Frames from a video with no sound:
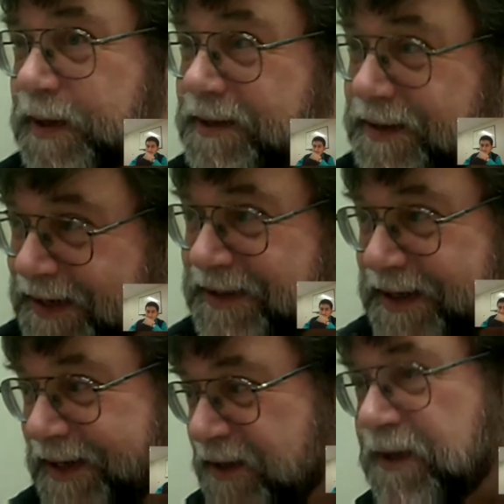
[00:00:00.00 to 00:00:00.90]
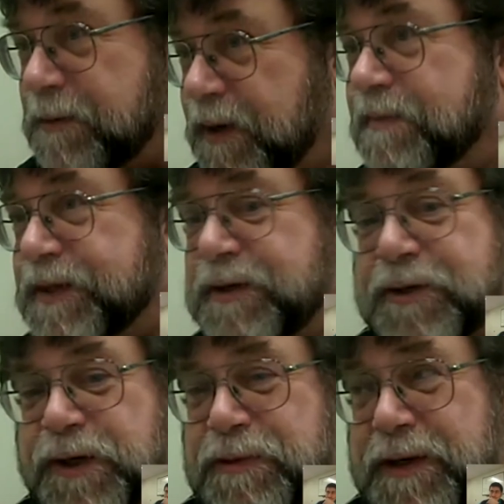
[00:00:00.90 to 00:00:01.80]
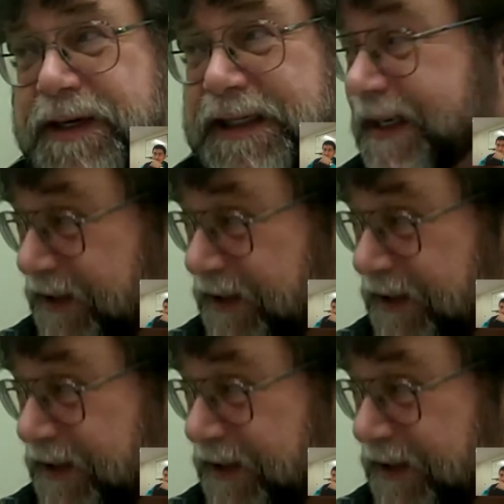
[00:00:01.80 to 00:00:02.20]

because text can easily be misinterpreted,